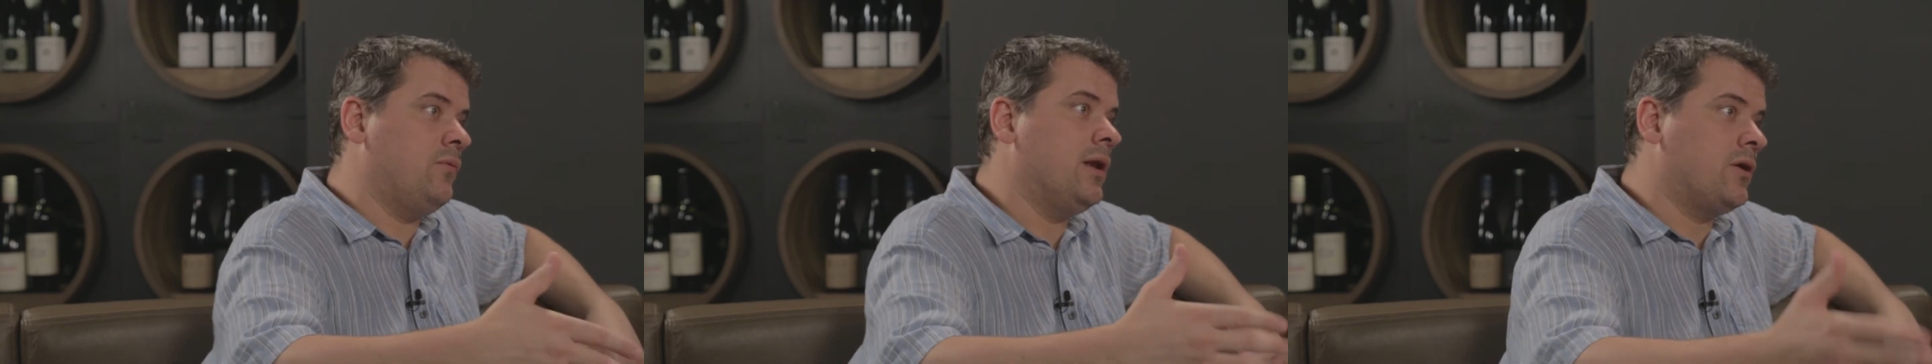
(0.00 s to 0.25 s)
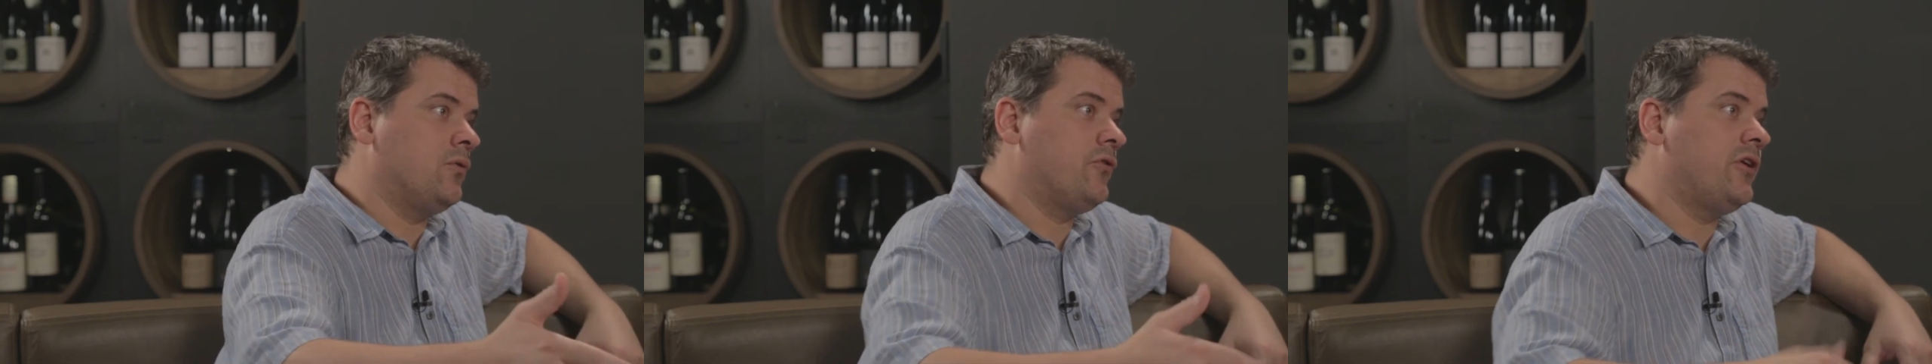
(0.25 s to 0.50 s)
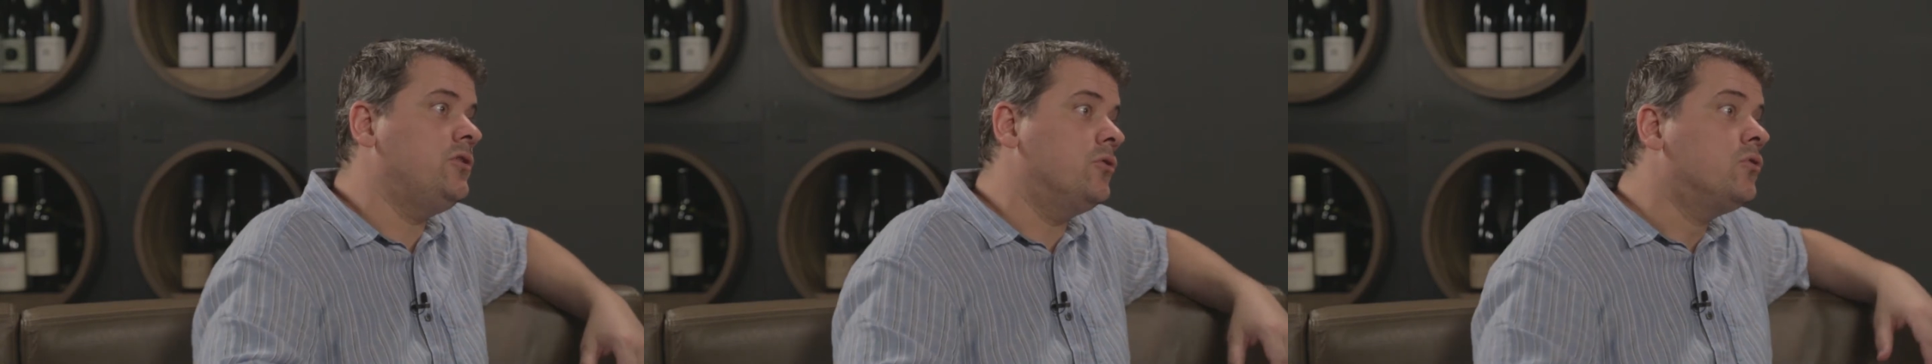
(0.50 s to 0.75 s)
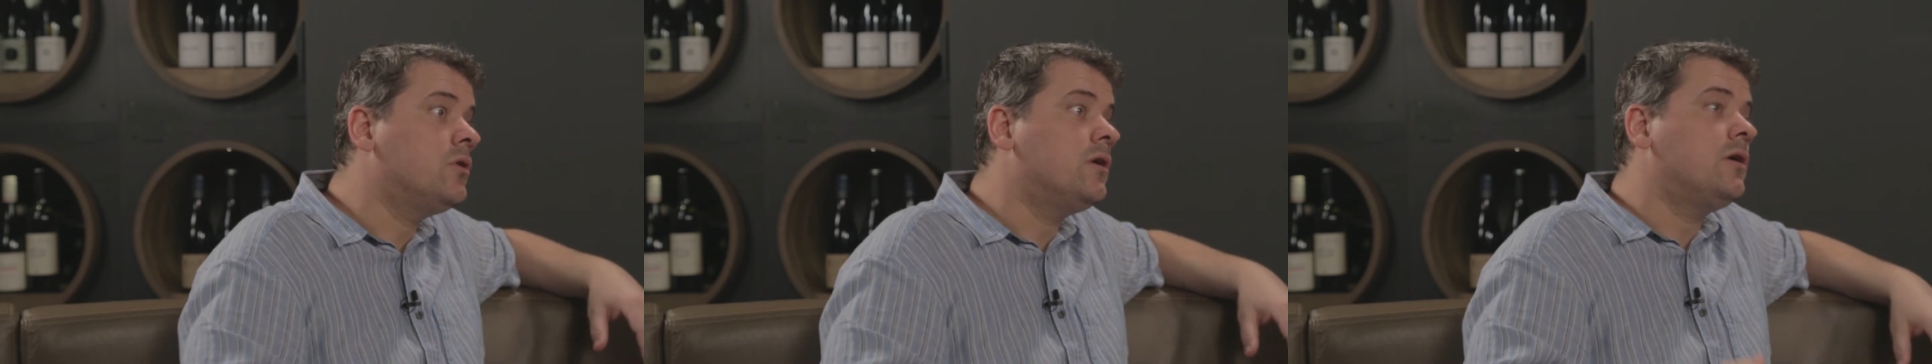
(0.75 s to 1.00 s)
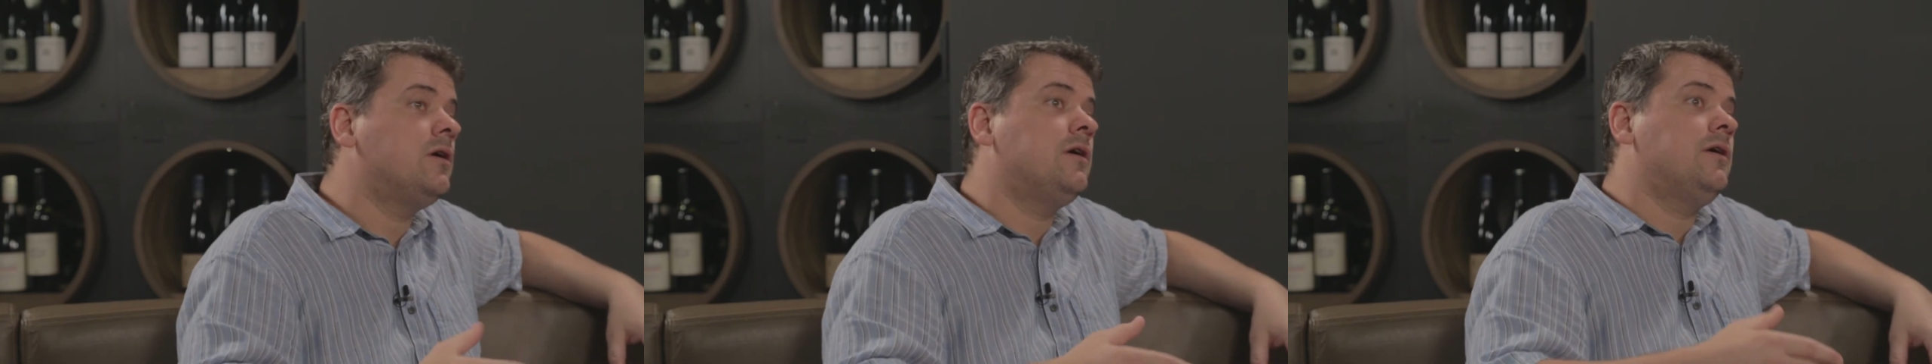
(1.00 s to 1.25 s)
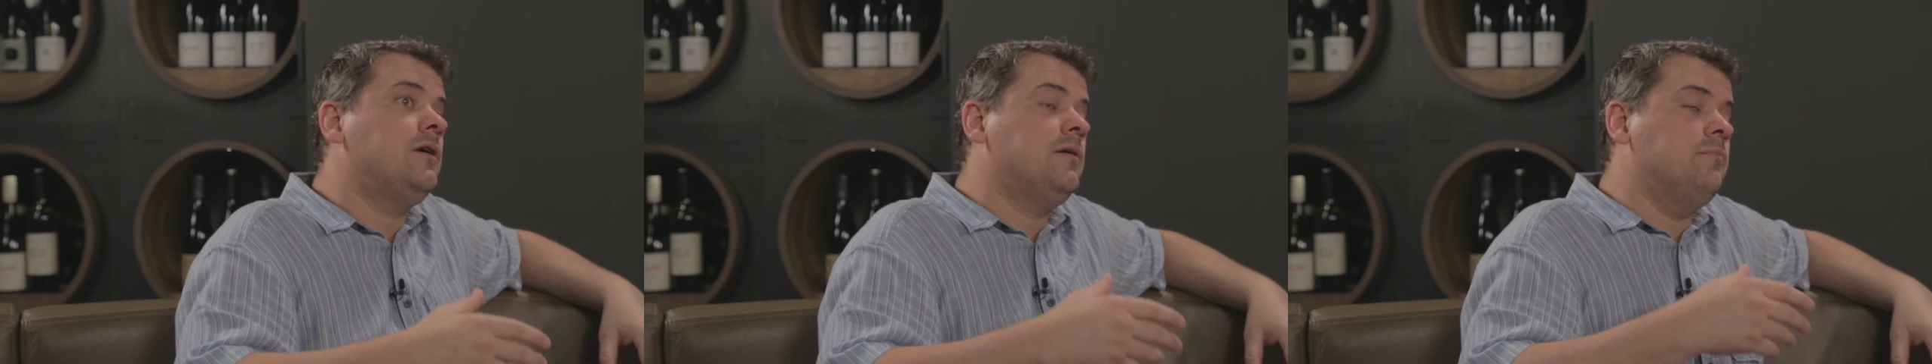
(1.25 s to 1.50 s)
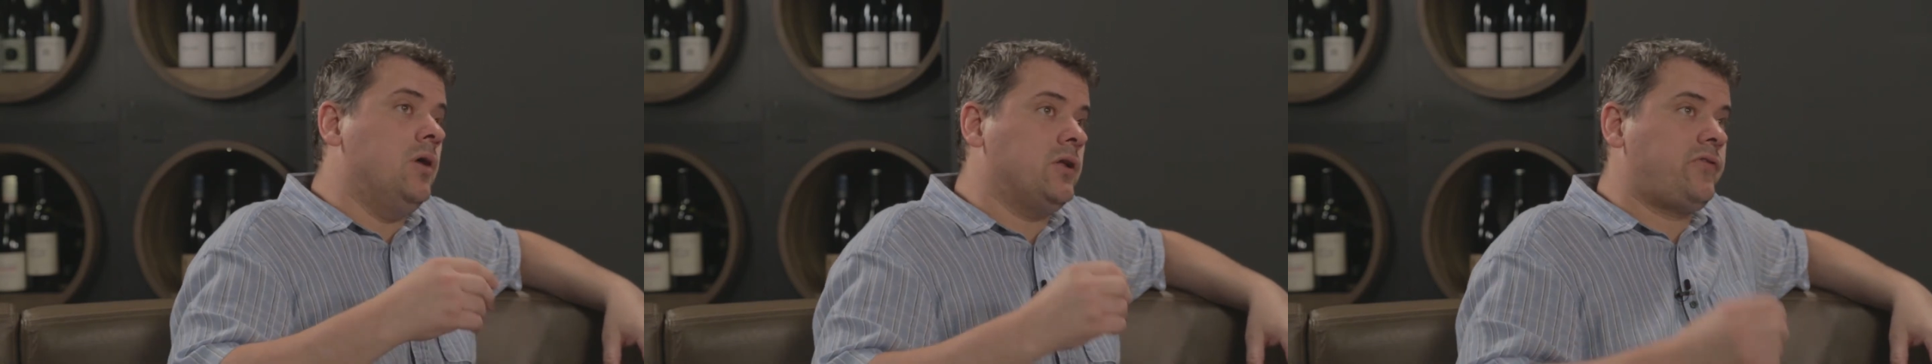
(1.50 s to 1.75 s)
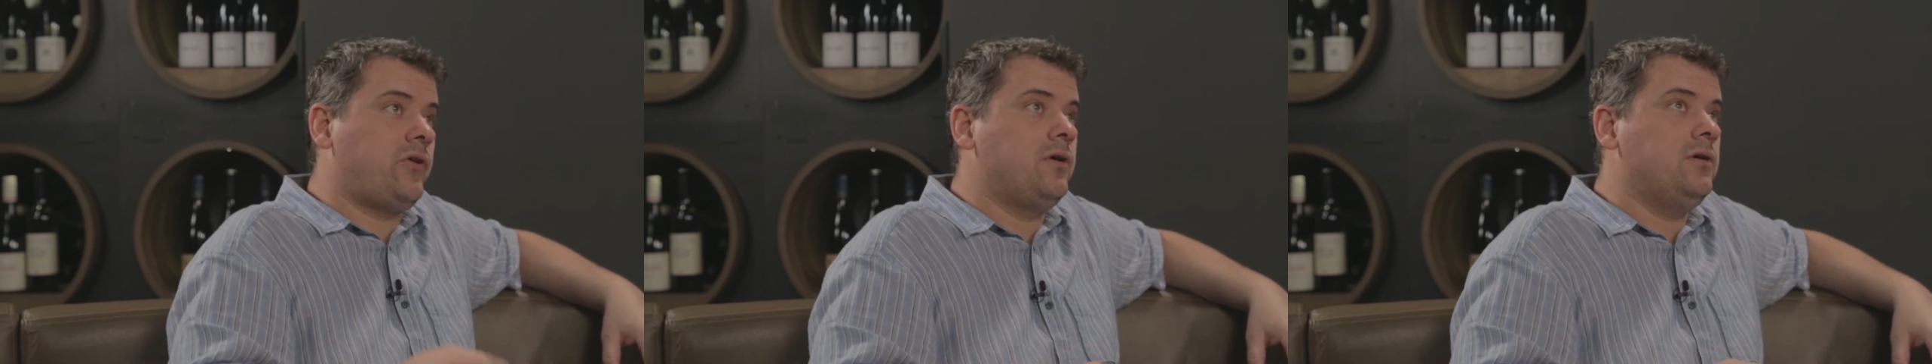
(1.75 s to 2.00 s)
will continue,
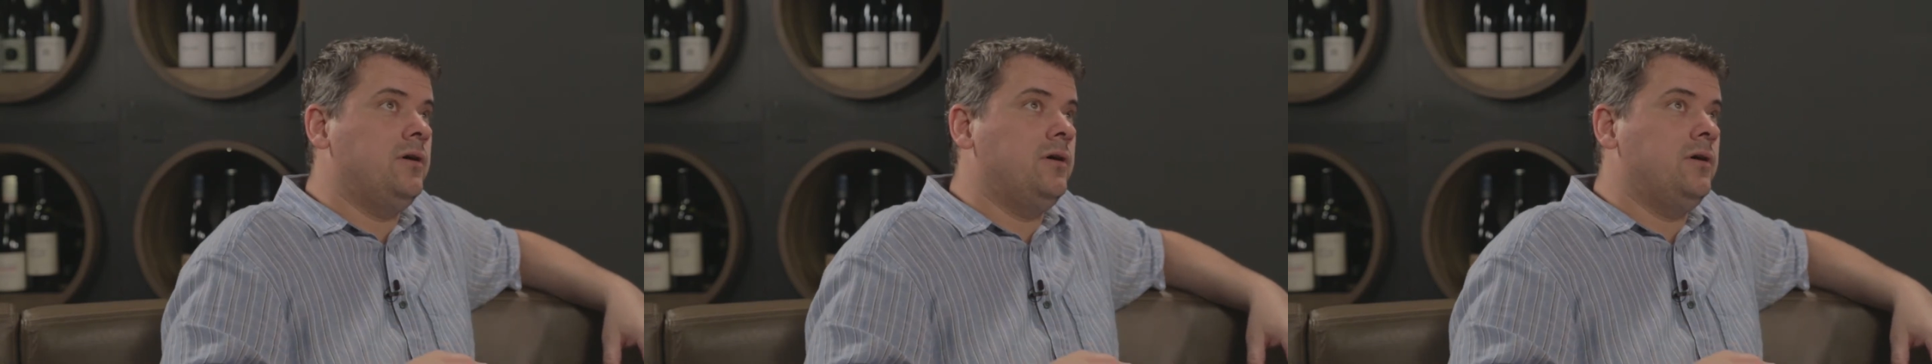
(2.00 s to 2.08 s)
but